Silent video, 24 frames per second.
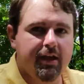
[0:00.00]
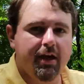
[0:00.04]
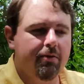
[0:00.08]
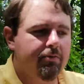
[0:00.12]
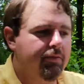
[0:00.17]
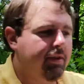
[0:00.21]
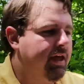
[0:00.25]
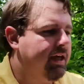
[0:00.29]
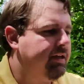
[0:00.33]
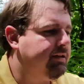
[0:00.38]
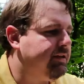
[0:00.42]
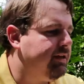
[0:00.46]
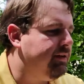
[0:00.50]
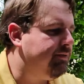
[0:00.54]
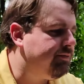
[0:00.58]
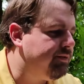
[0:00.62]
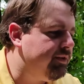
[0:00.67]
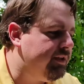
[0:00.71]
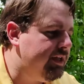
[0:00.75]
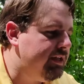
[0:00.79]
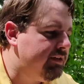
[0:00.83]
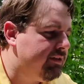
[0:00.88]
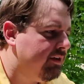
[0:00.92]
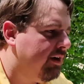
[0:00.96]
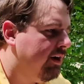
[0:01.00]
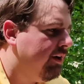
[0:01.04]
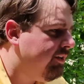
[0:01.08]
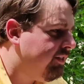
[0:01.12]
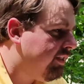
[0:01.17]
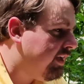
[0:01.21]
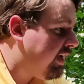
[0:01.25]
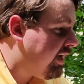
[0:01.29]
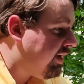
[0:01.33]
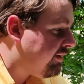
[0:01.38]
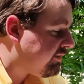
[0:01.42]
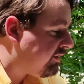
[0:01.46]
Yep, that's it for this. The only
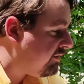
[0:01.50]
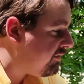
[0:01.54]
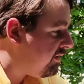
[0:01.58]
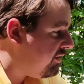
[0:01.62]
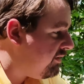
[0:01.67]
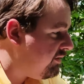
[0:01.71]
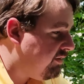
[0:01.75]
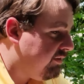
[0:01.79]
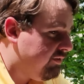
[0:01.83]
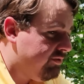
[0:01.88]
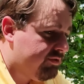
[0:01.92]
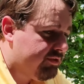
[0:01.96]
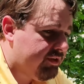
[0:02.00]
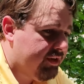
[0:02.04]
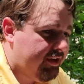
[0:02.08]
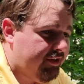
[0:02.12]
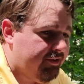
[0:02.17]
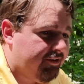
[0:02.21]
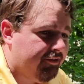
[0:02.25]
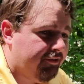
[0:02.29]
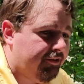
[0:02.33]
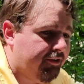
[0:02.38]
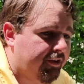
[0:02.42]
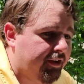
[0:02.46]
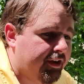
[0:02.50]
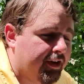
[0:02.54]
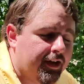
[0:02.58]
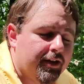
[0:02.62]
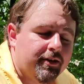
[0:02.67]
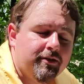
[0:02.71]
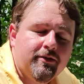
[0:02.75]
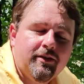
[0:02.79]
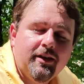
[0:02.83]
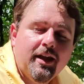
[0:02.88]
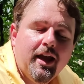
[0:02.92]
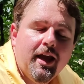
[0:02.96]
thing else I'm going to do is change the oil,
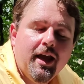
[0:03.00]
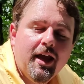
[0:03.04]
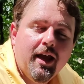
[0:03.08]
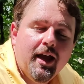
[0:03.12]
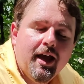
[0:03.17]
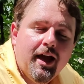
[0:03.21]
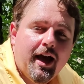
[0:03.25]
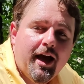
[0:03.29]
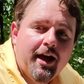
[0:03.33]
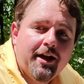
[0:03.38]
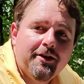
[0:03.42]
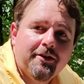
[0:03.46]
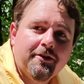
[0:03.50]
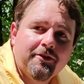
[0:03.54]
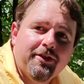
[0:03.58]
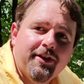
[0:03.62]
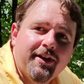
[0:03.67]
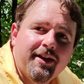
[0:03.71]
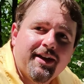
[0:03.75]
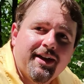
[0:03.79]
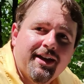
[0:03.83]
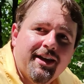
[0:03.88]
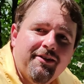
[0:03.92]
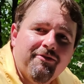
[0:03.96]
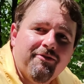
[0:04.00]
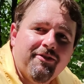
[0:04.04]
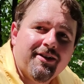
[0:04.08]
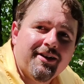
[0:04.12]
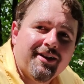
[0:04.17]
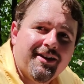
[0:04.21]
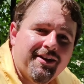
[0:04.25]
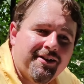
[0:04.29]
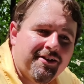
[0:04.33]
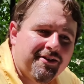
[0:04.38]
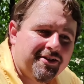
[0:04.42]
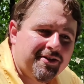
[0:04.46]
and I don't think
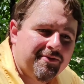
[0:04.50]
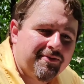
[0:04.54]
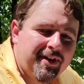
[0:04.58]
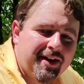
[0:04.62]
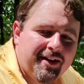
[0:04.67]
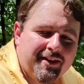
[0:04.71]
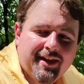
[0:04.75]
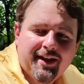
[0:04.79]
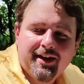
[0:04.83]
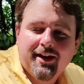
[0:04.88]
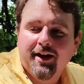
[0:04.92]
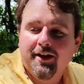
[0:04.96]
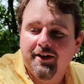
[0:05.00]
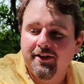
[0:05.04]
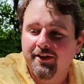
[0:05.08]
anyone cares about that.